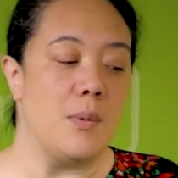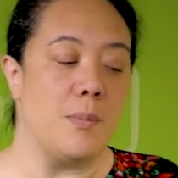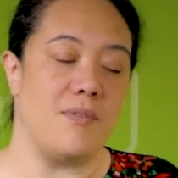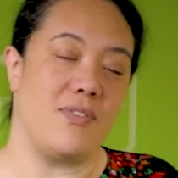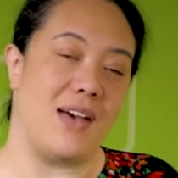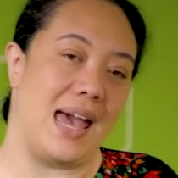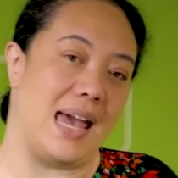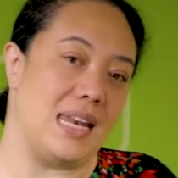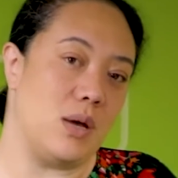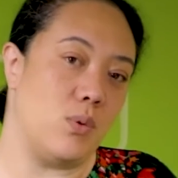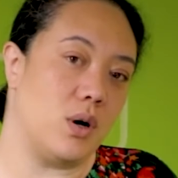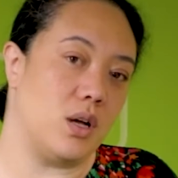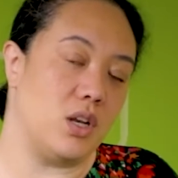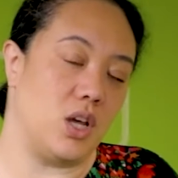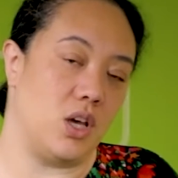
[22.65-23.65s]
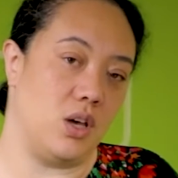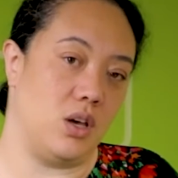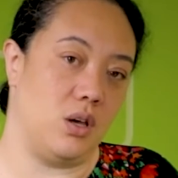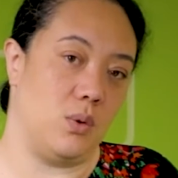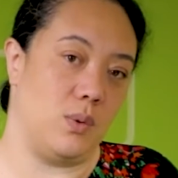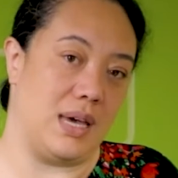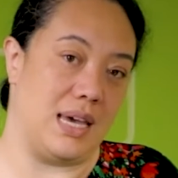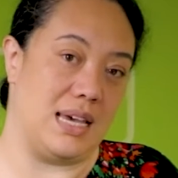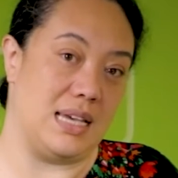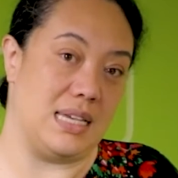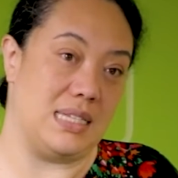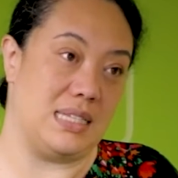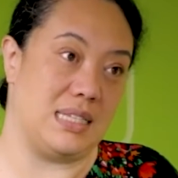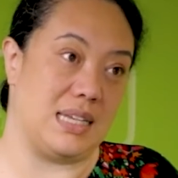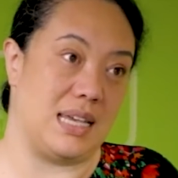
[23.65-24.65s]
But for anyone who
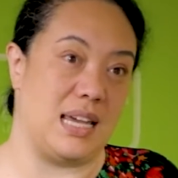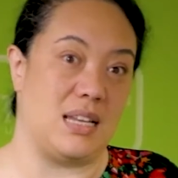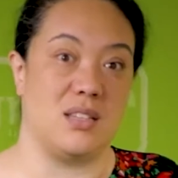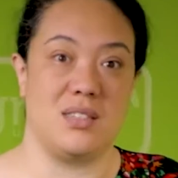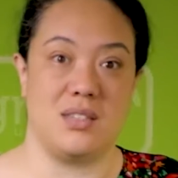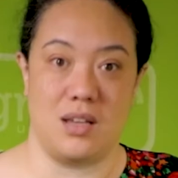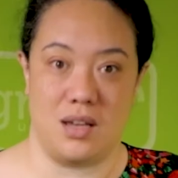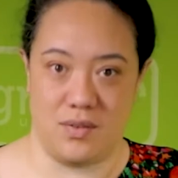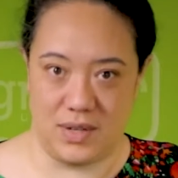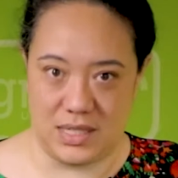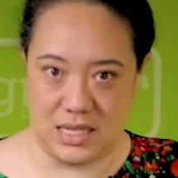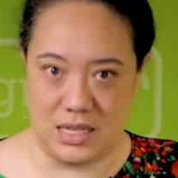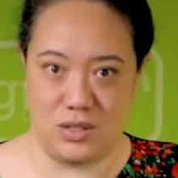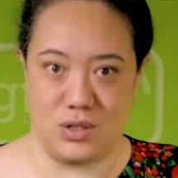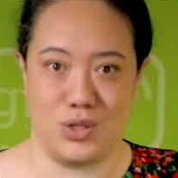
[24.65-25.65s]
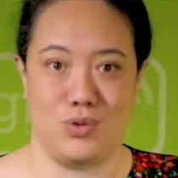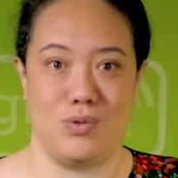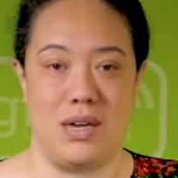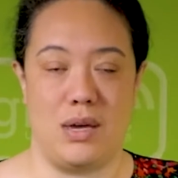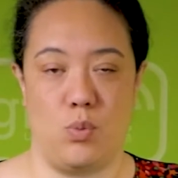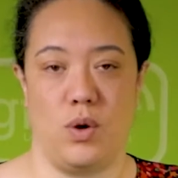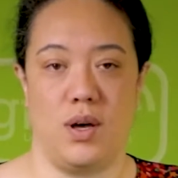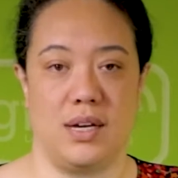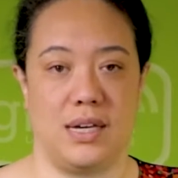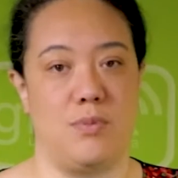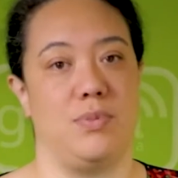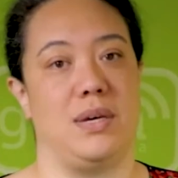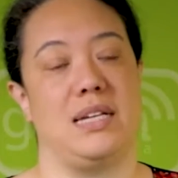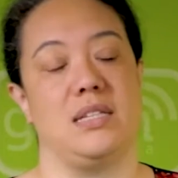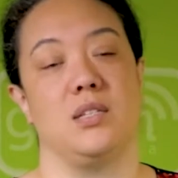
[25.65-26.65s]
is in a service industry and
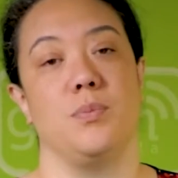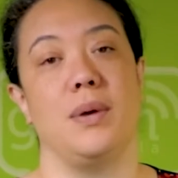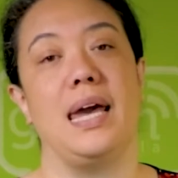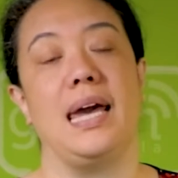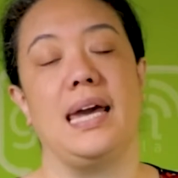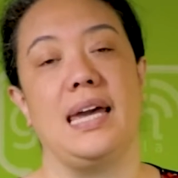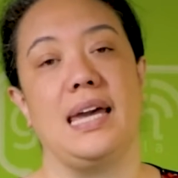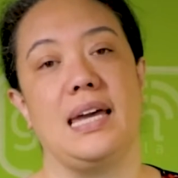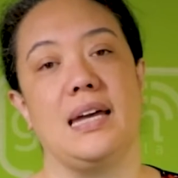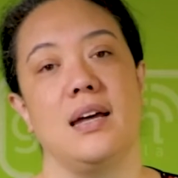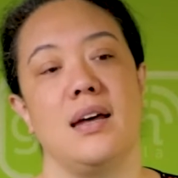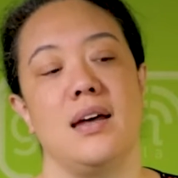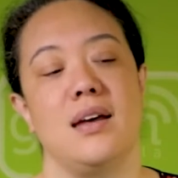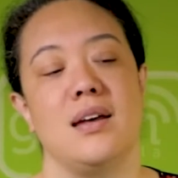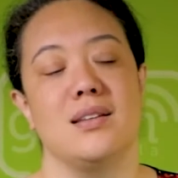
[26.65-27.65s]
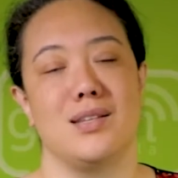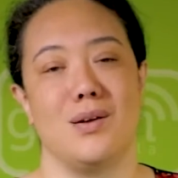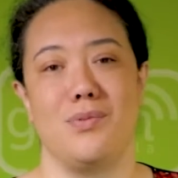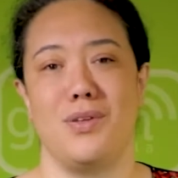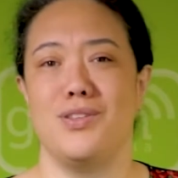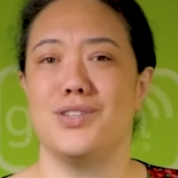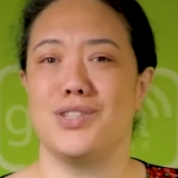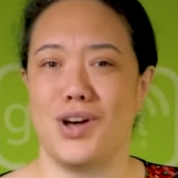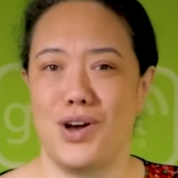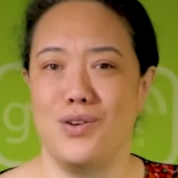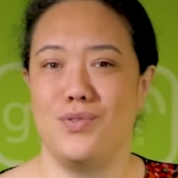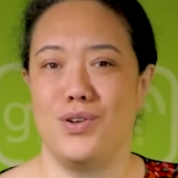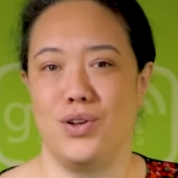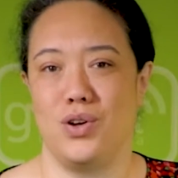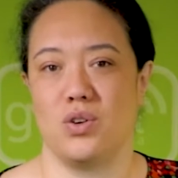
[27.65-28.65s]
working B2B, something that's
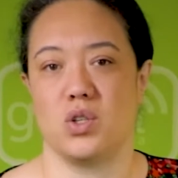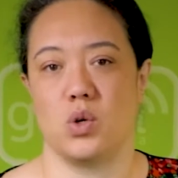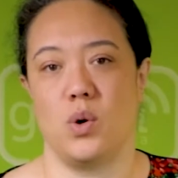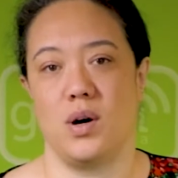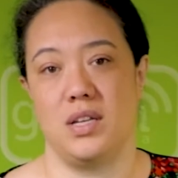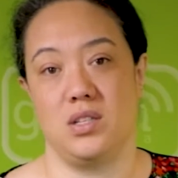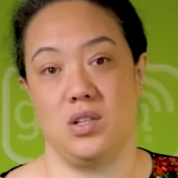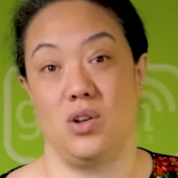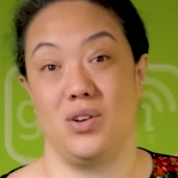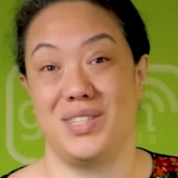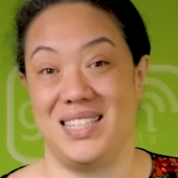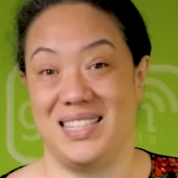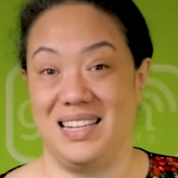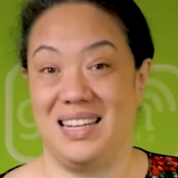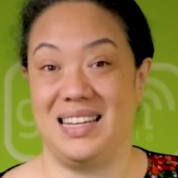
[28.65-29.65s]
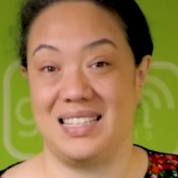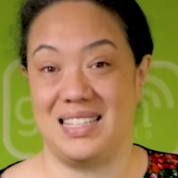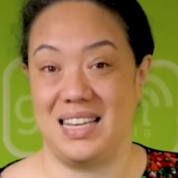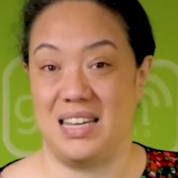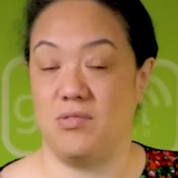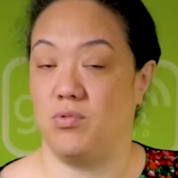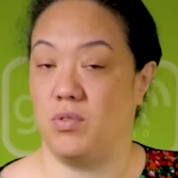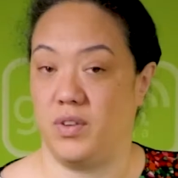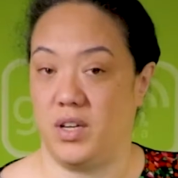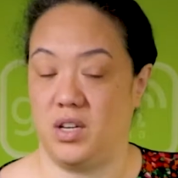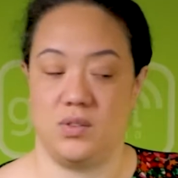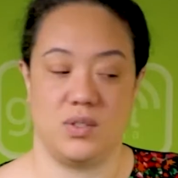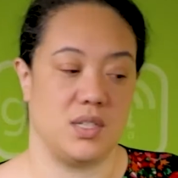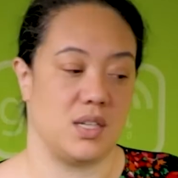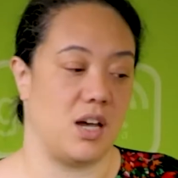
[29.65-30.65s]
overlooked quite a lot is LinkedIn
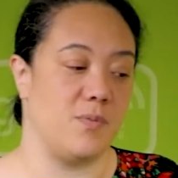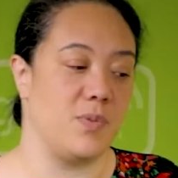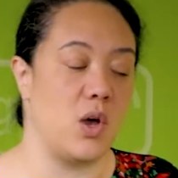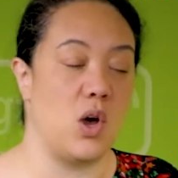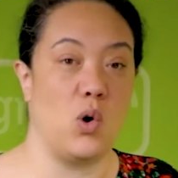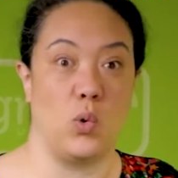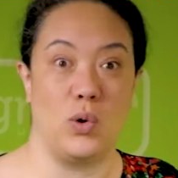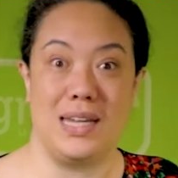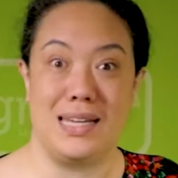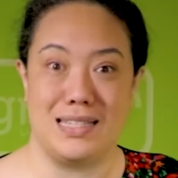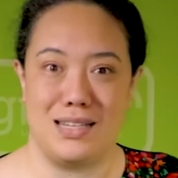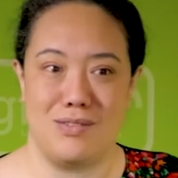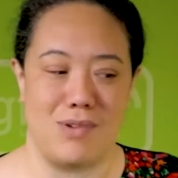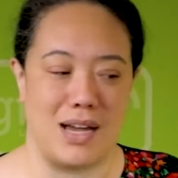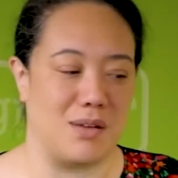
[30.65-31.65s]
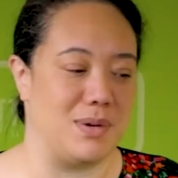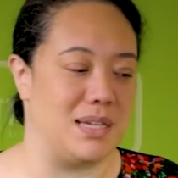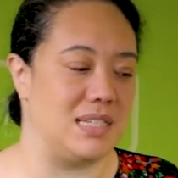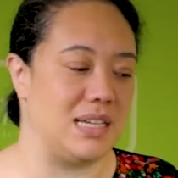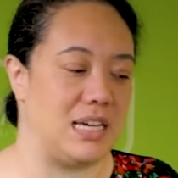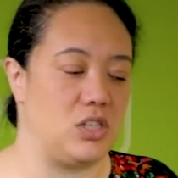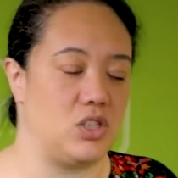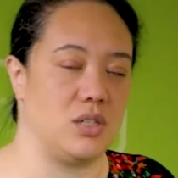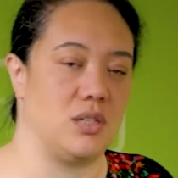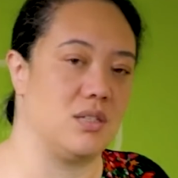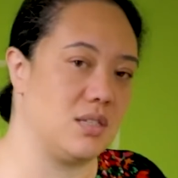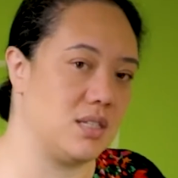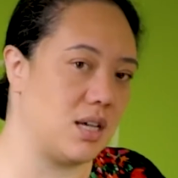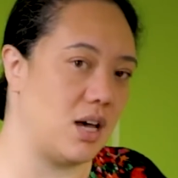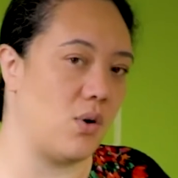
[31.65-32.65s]
reviews, or LinkedIn
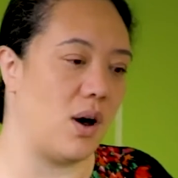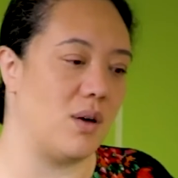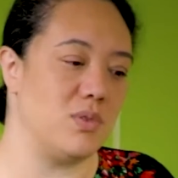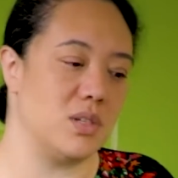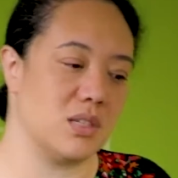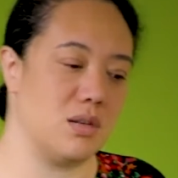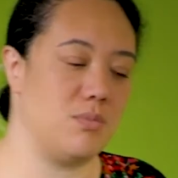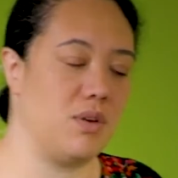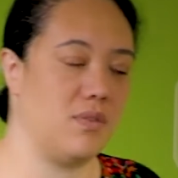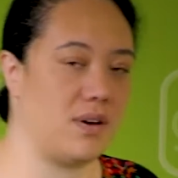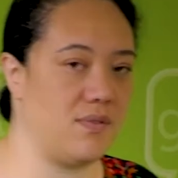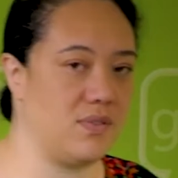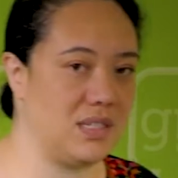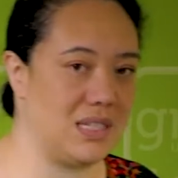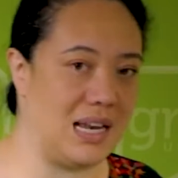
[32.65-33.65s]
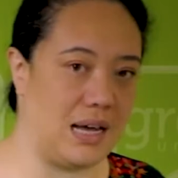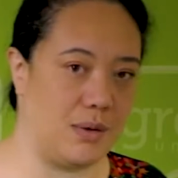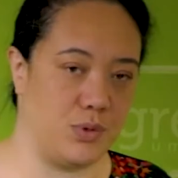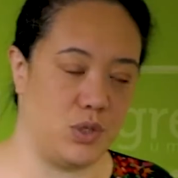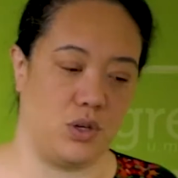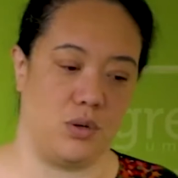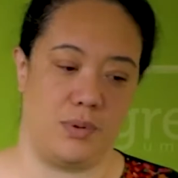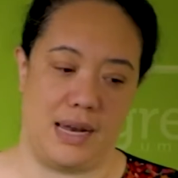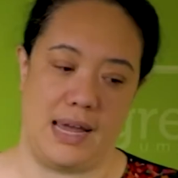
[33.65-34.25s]
recommendations. So I'm just going to move over to the laptop